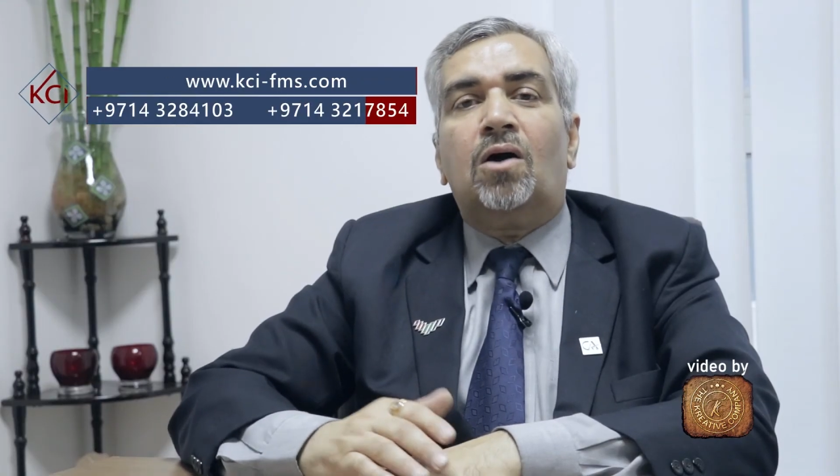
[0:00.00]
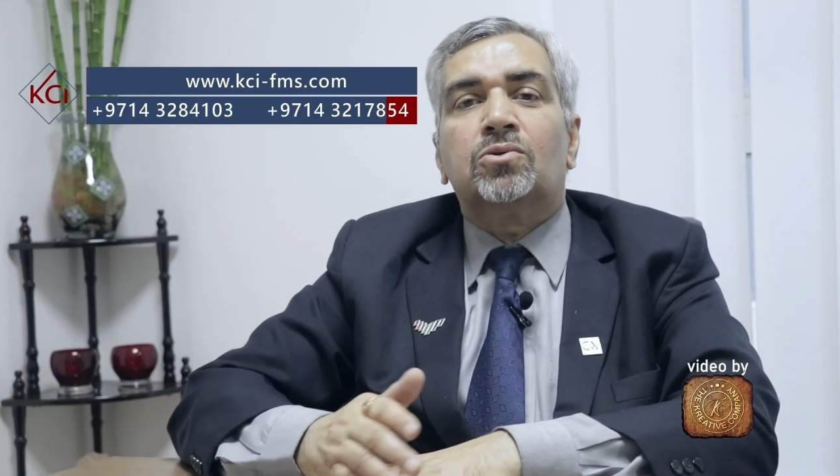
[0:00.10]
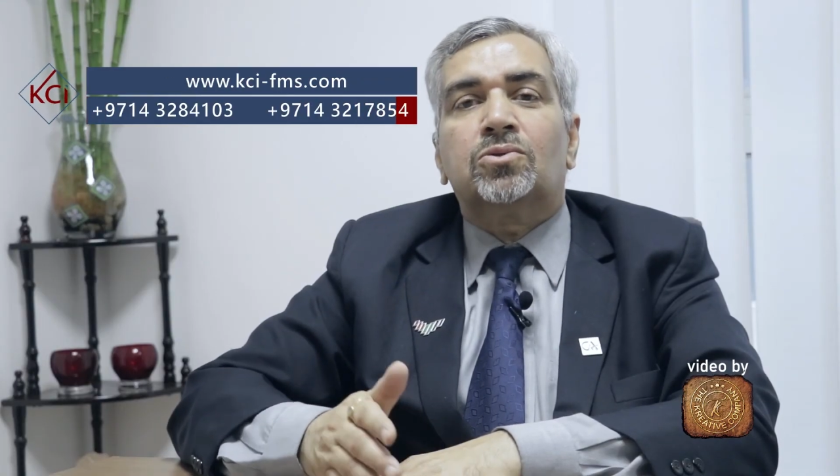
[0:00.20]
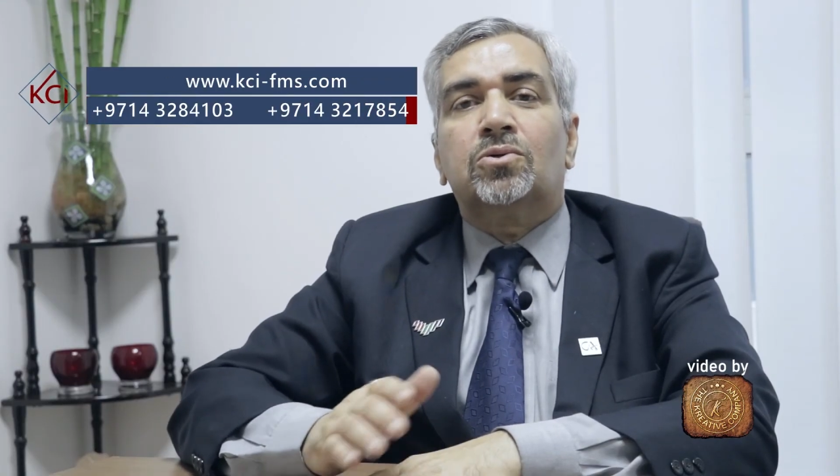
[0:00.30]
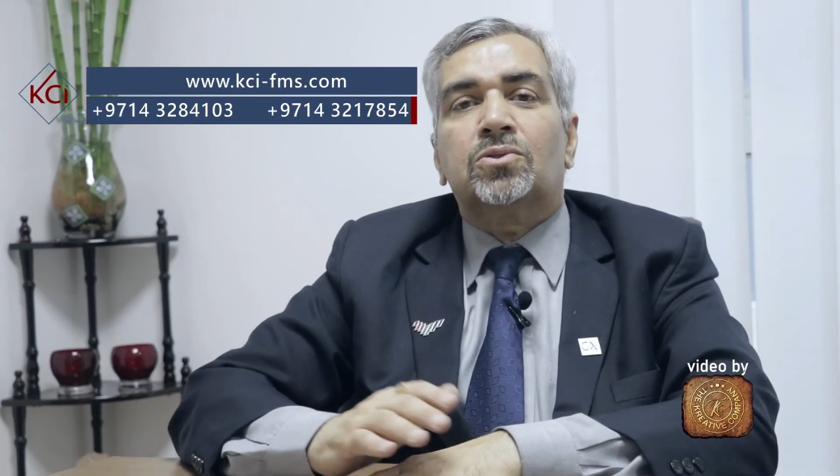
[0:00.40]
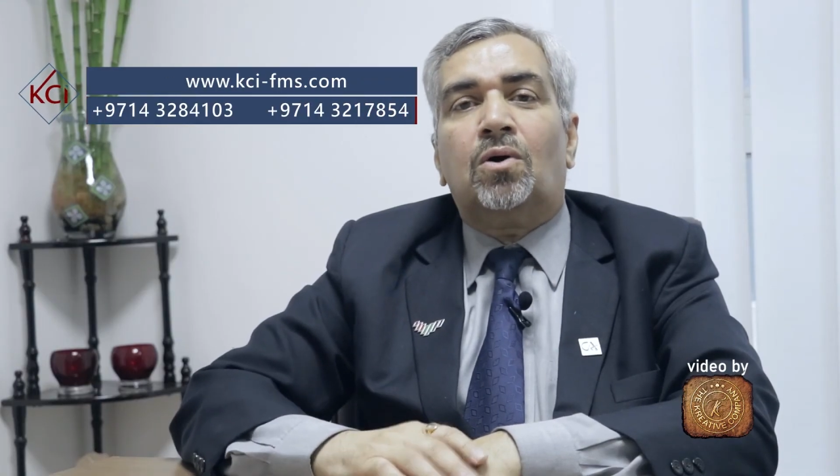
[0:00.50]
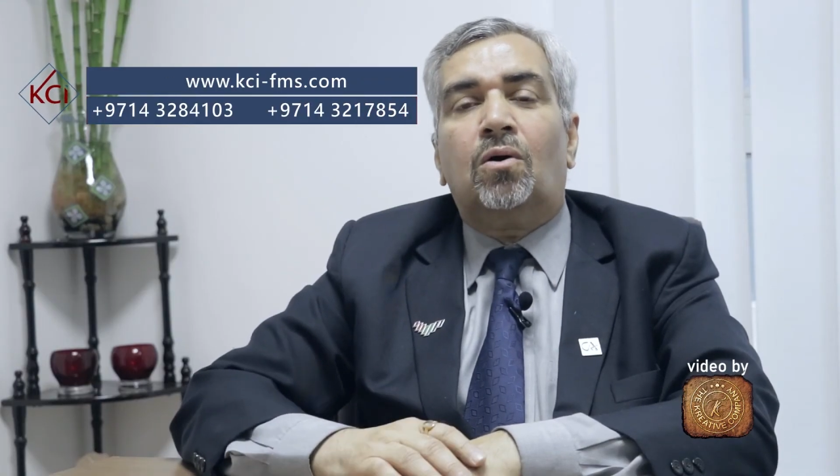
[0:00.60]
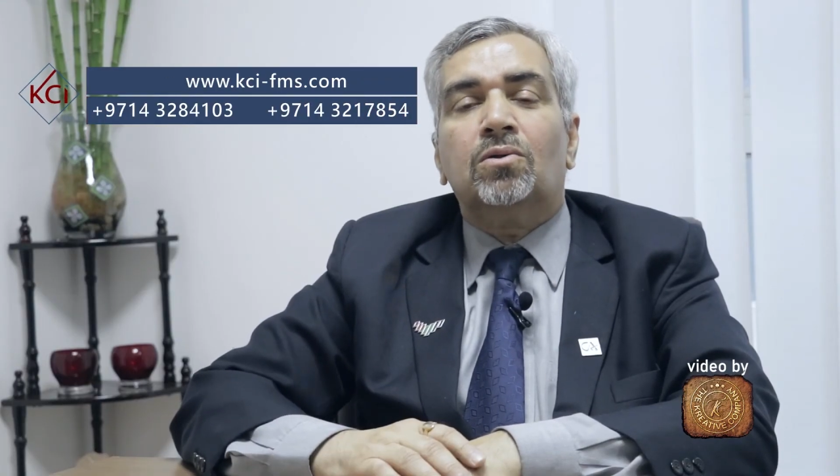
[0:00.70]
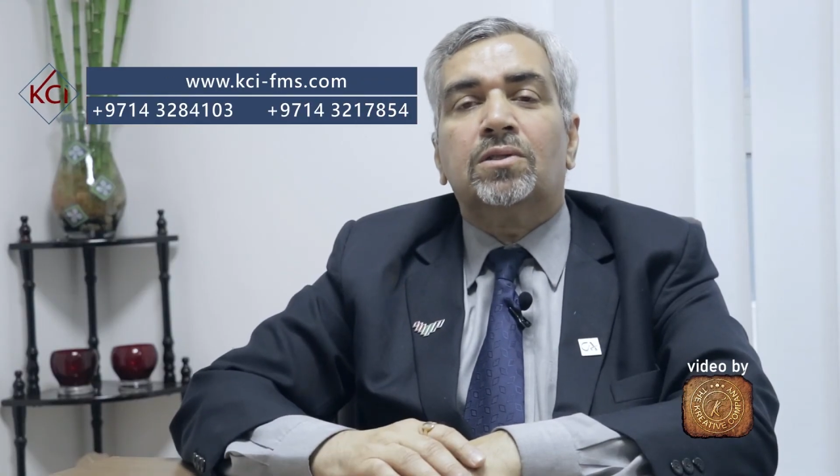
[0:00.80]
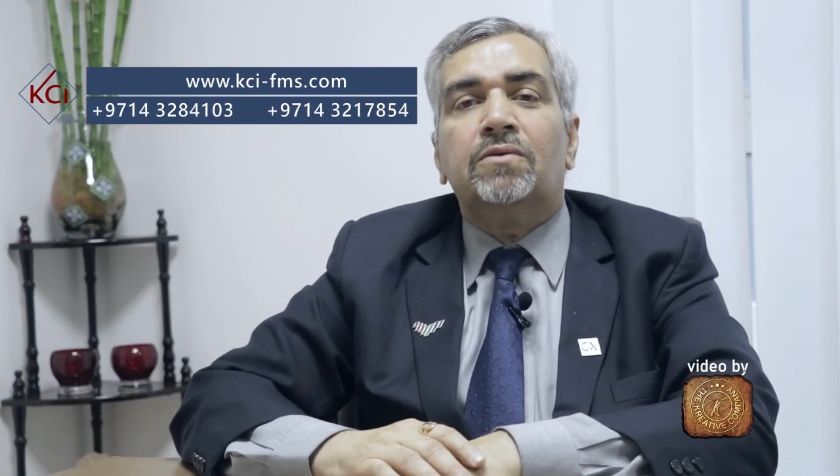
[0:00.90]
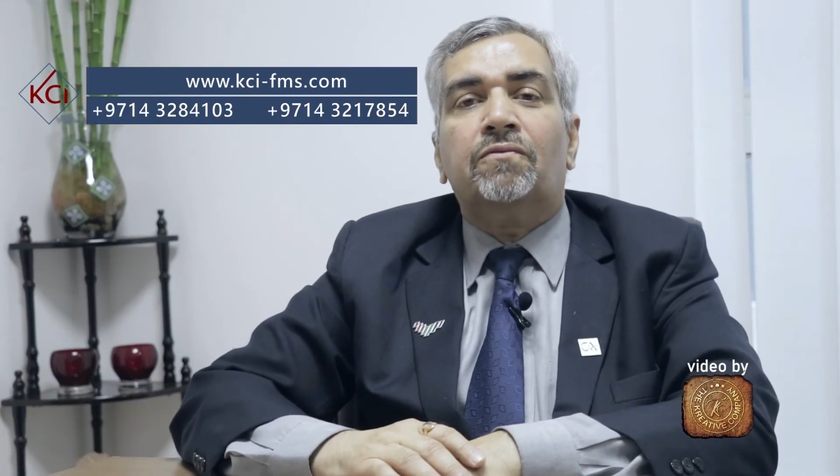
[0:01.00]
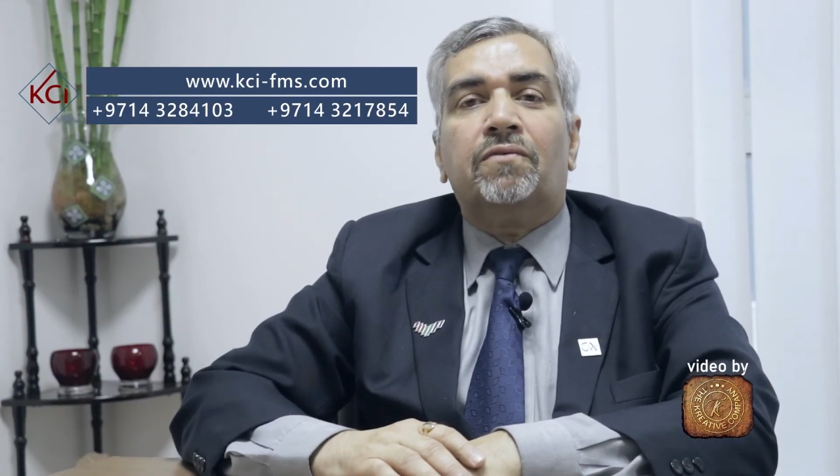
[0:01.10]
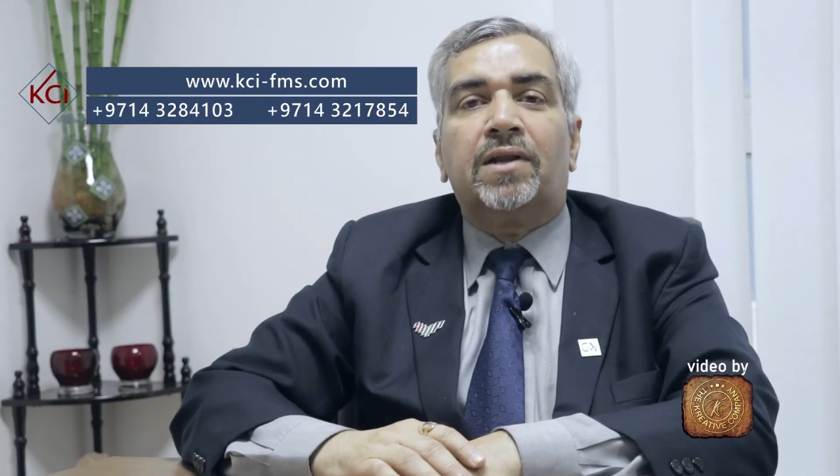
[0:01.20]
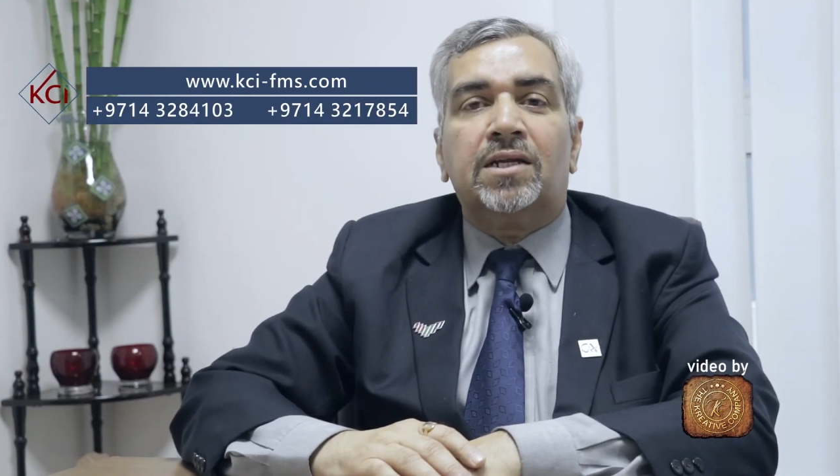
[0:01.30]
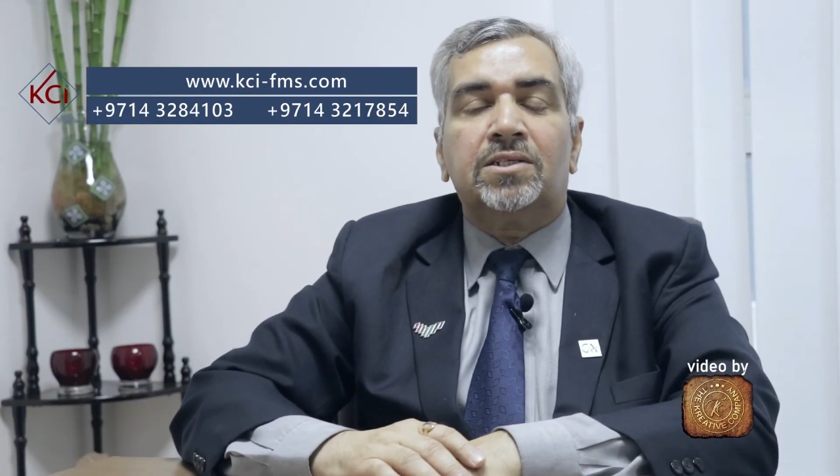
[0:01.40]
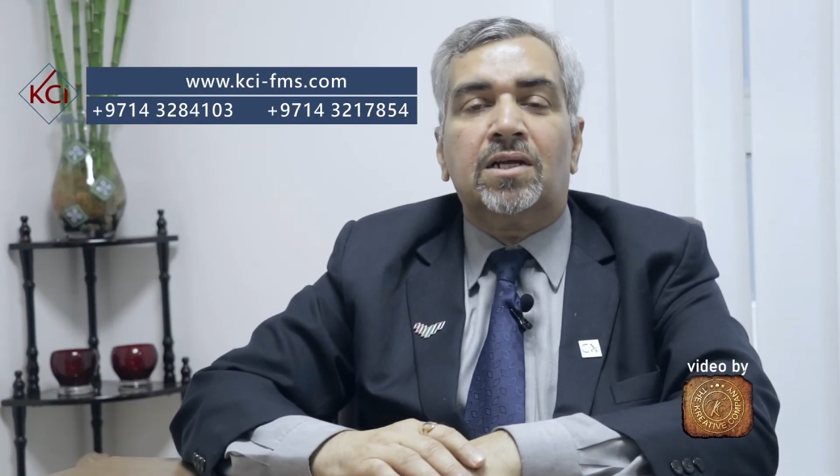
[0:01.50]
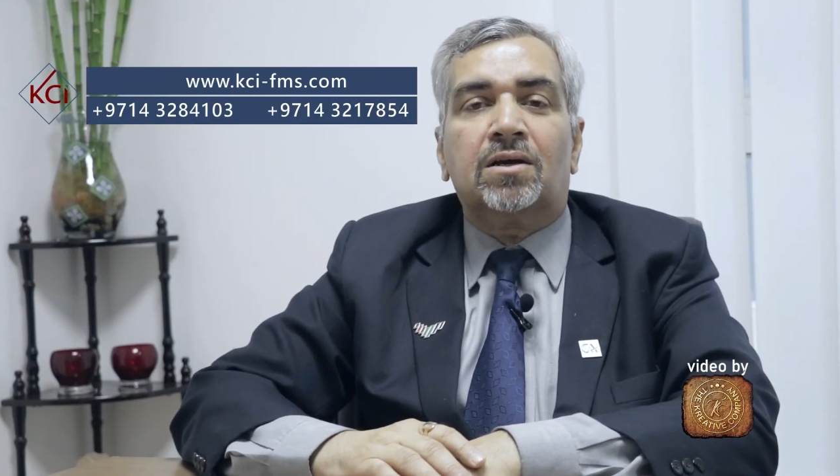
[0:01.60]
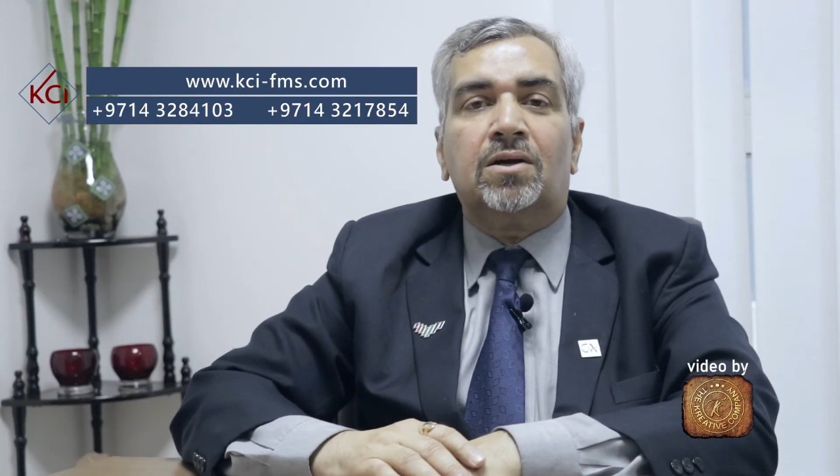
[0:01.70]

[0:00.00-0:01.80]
outsource all the financial